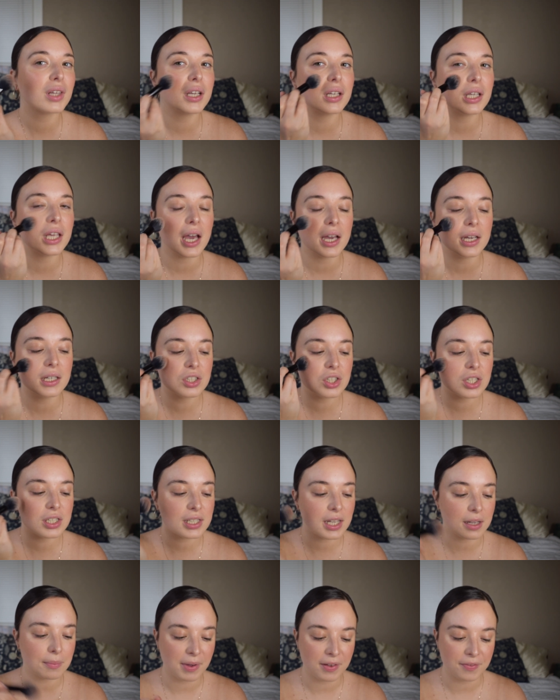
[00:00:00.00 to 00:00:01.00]
yeah, it's
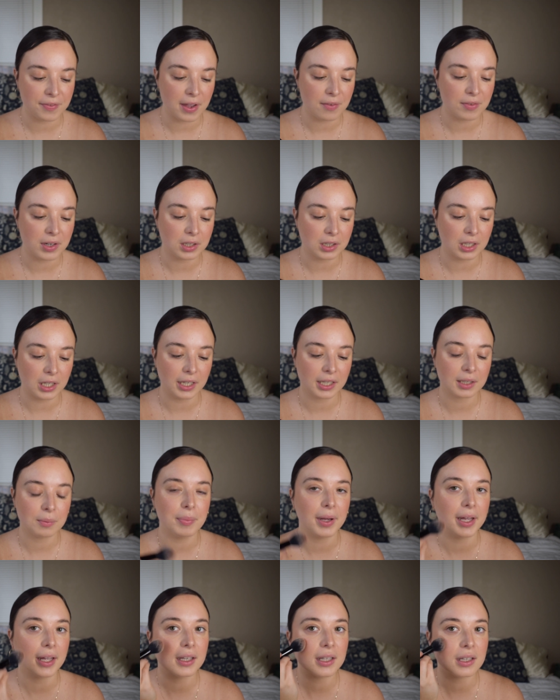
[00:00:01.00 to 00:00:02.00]
just like my favorite look,
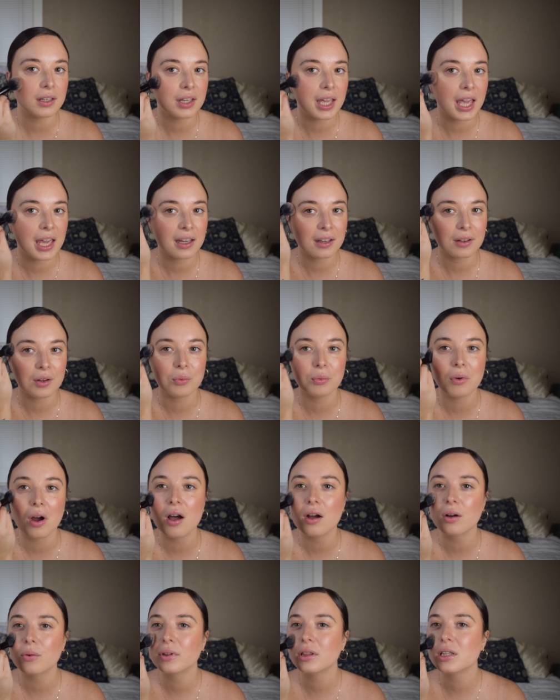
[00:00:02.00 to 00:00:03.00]
but you can't go
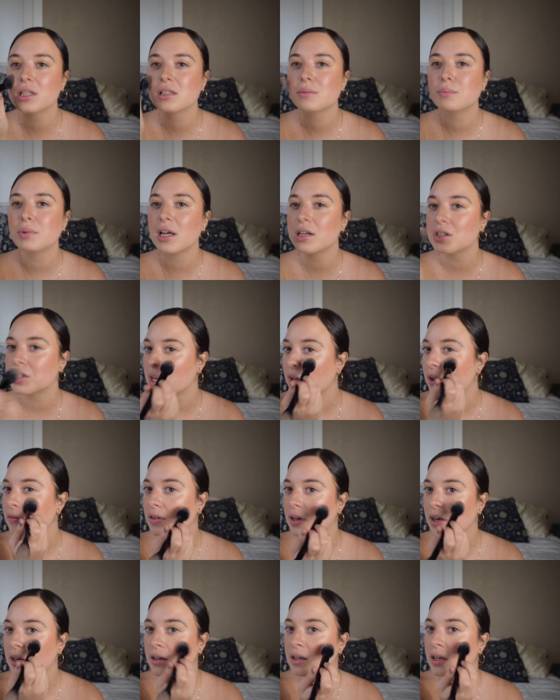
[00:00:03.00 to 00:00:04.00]
wrong with this blush
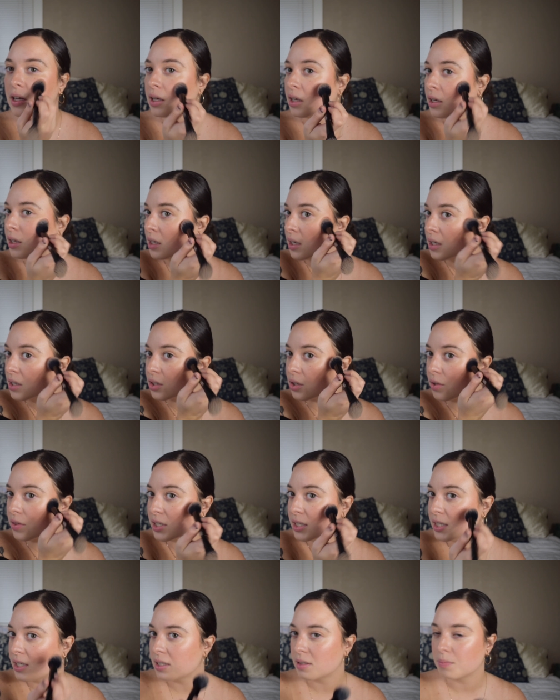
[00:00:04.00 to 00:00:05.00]
ever. So
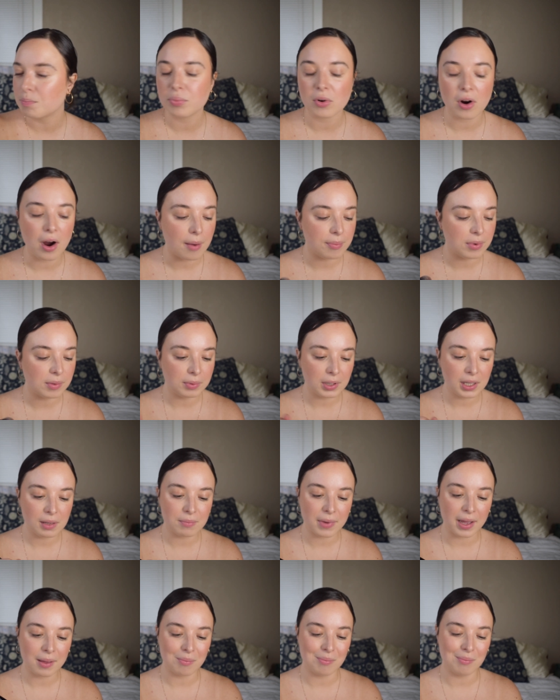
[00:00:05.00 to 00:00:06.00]
this is probably
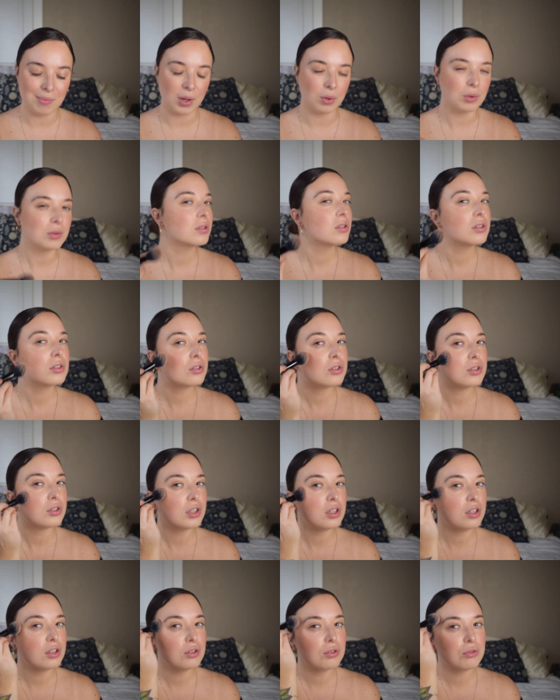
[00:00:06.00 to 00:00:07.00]
my most
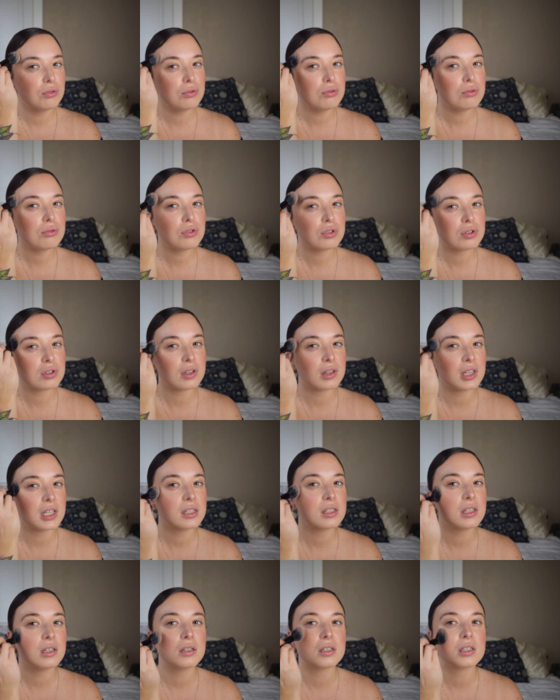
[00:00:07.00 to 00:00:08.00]
used.
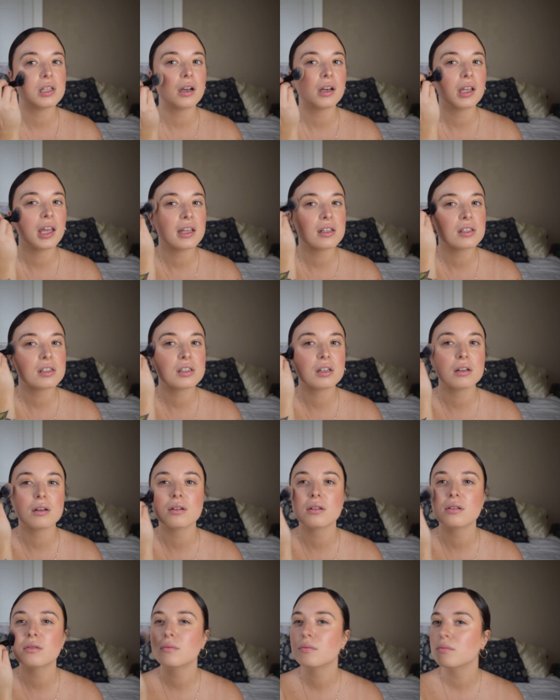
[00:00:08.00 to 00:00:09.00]
This and
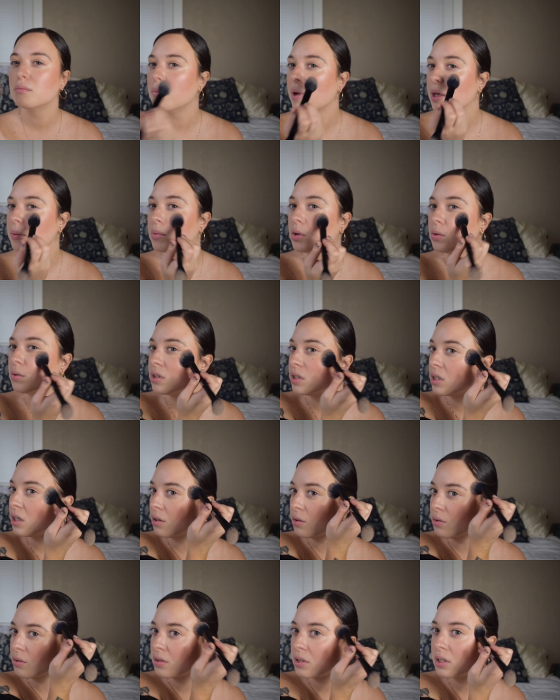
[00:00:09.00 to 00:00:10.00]
are my most
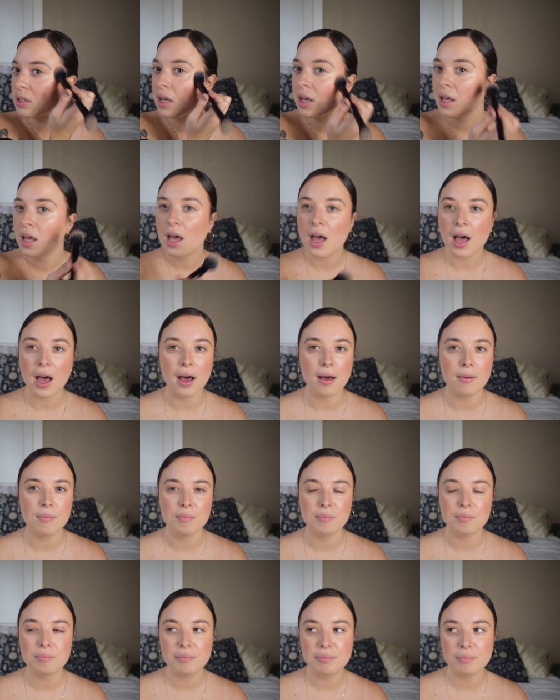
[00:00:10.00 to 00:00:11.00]
used.
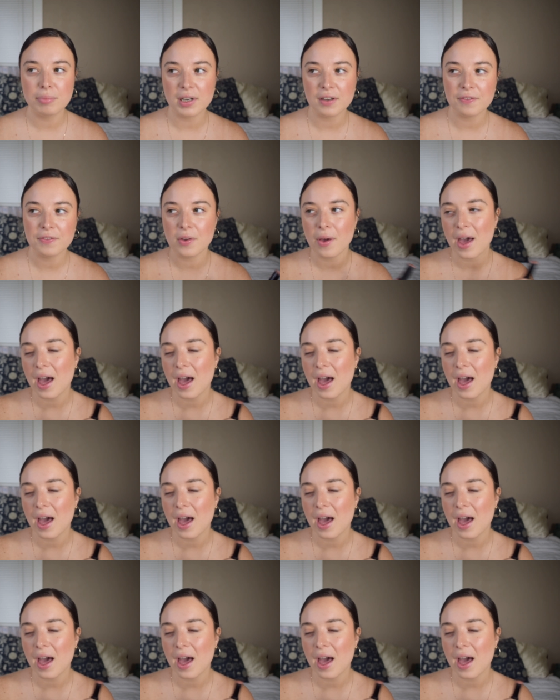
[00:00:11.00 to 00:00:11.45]
Um, but if you